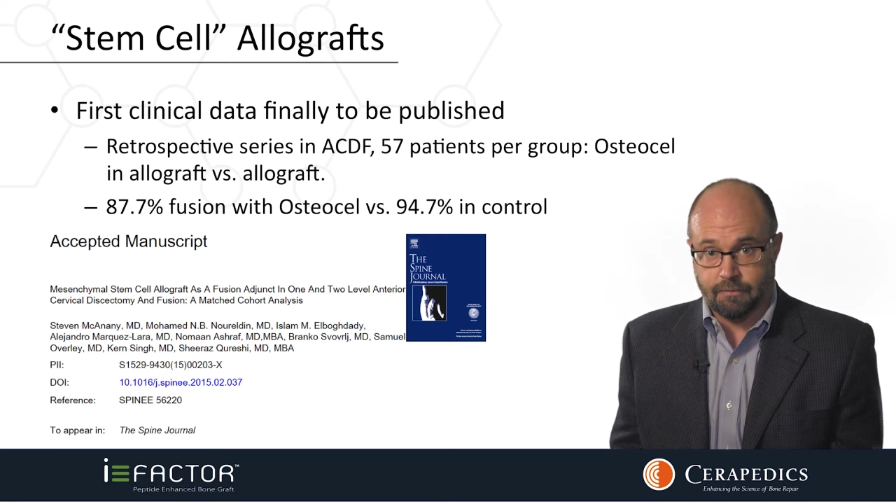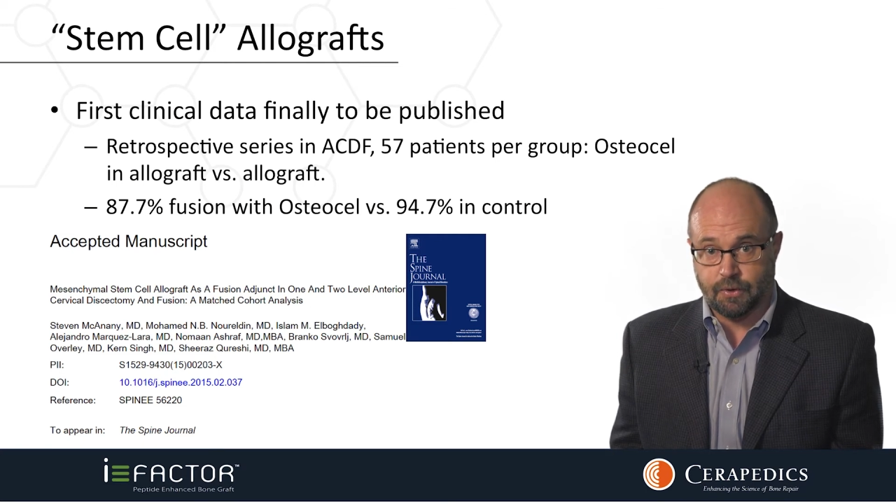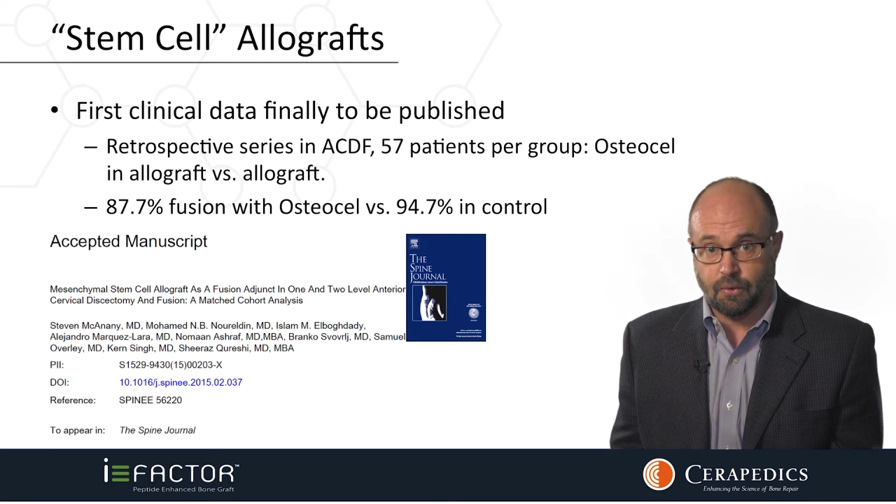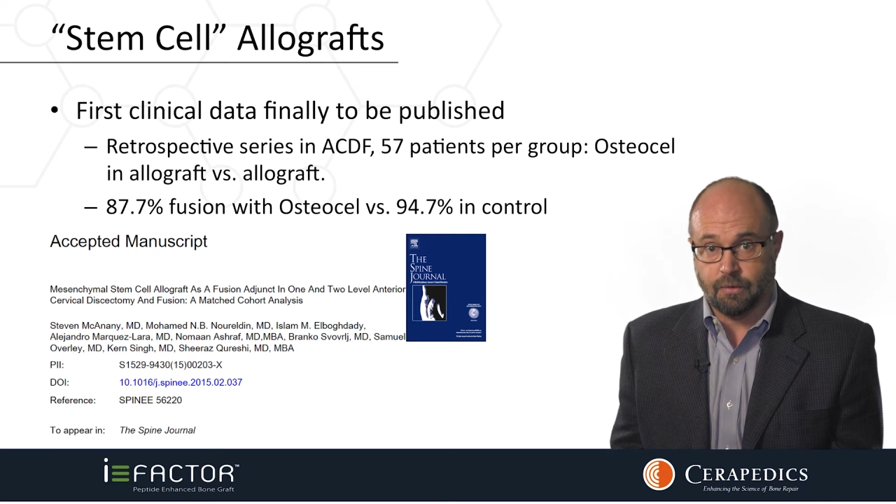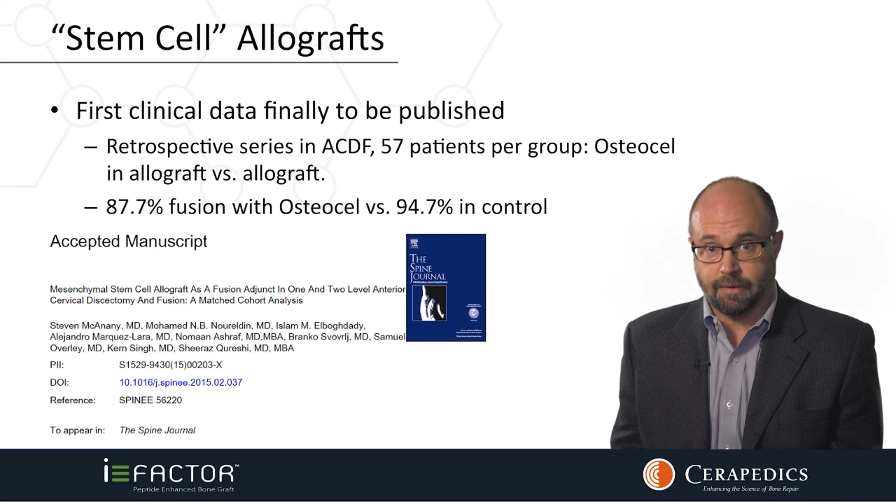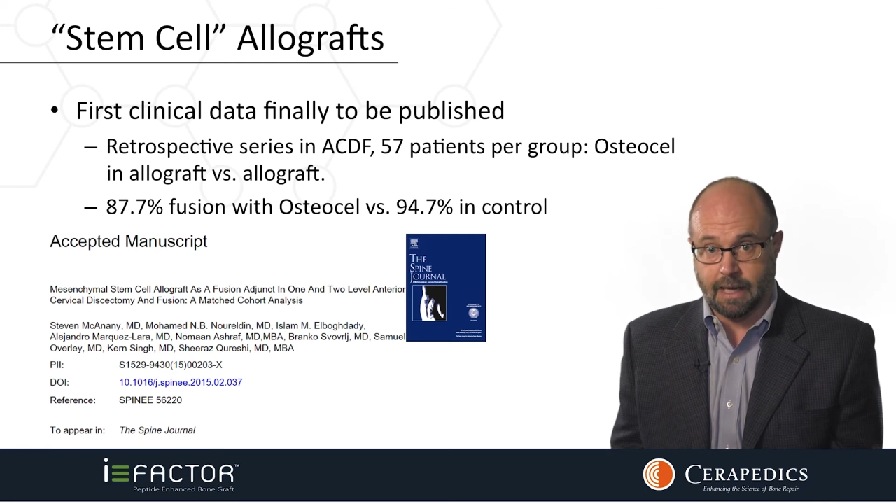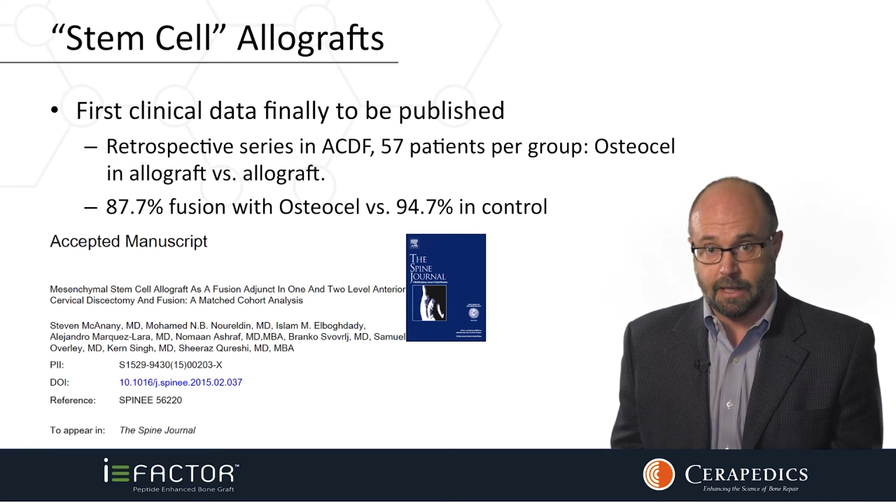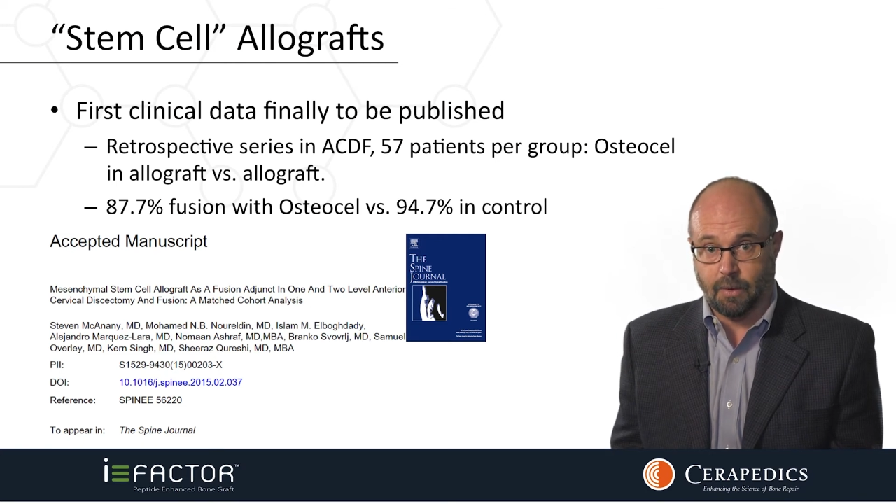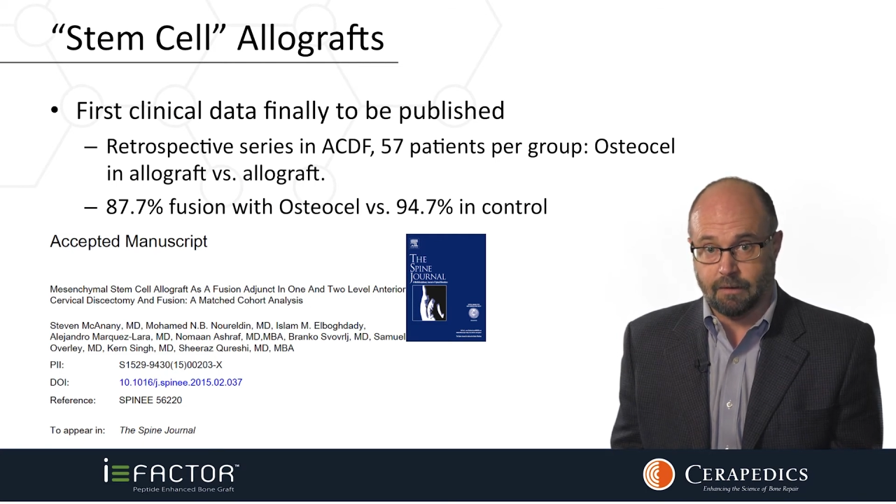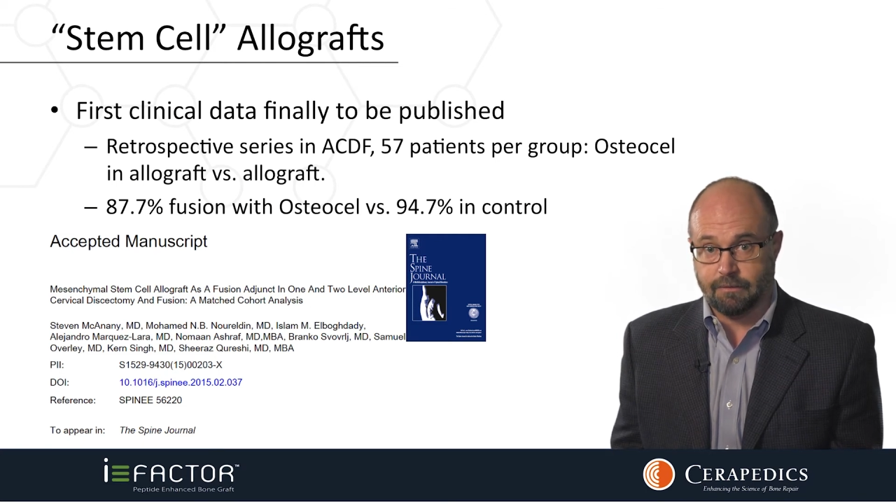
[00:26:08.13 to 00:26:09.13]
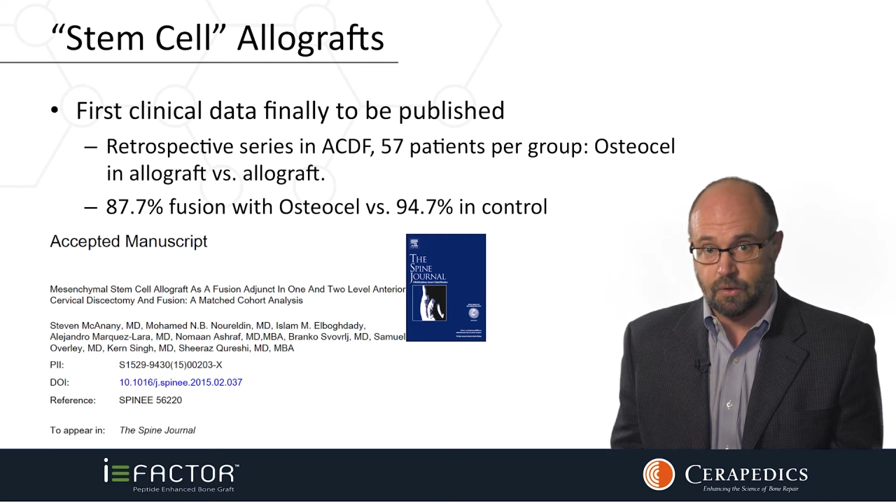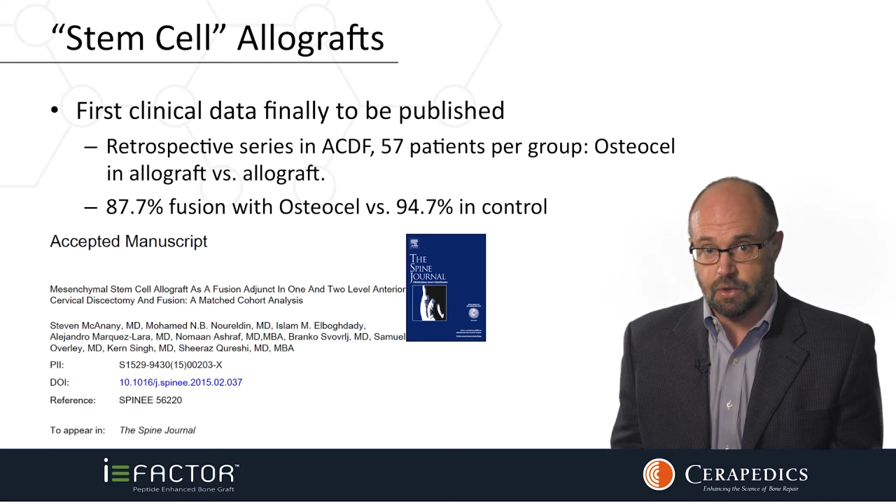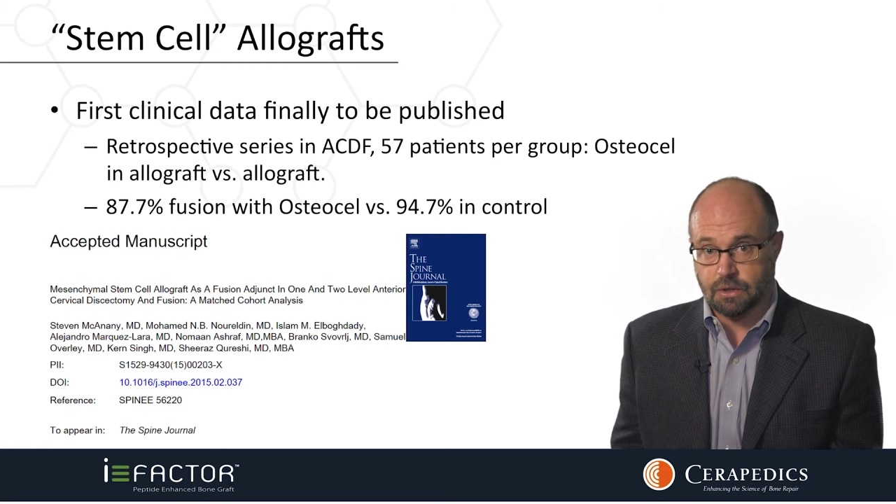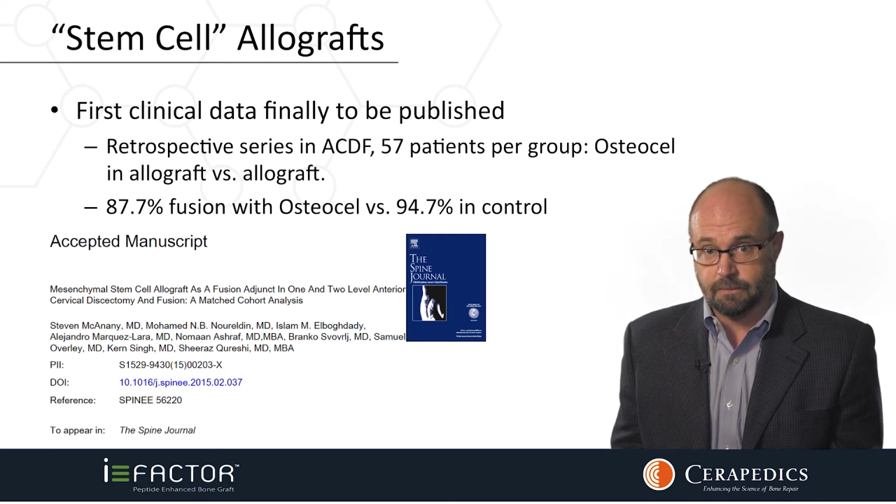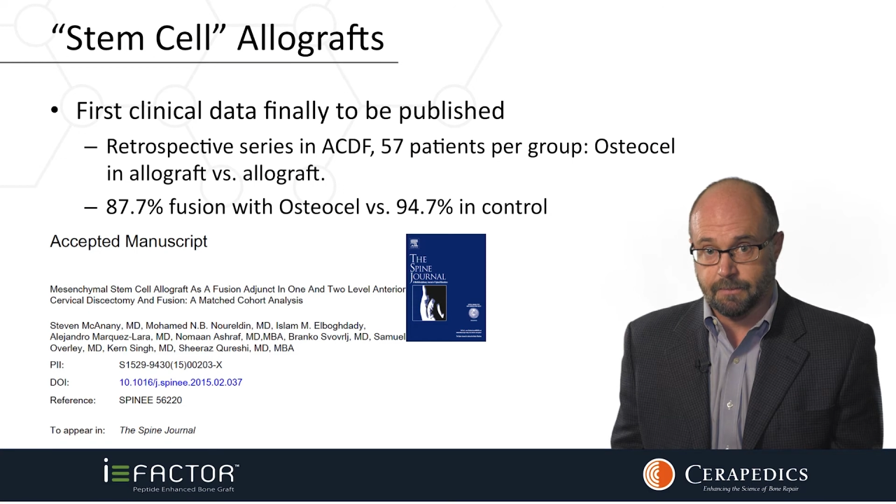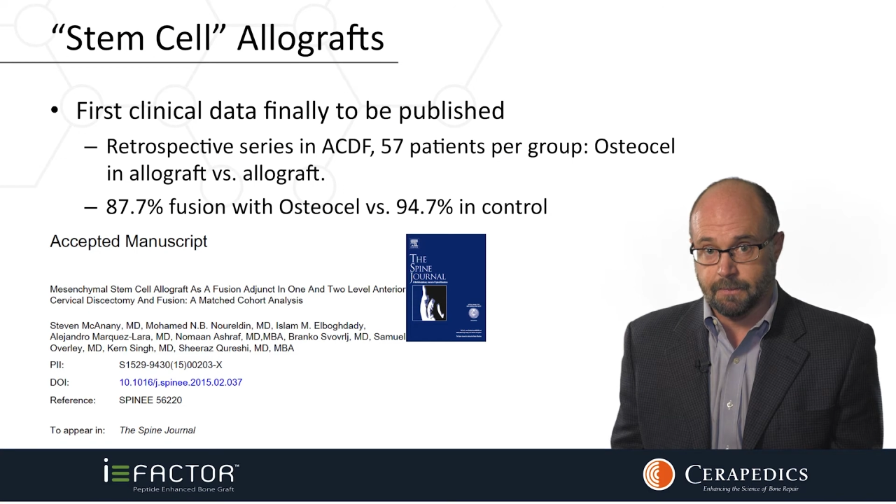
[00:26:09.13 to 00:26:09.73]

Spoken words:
to evaluate fusion.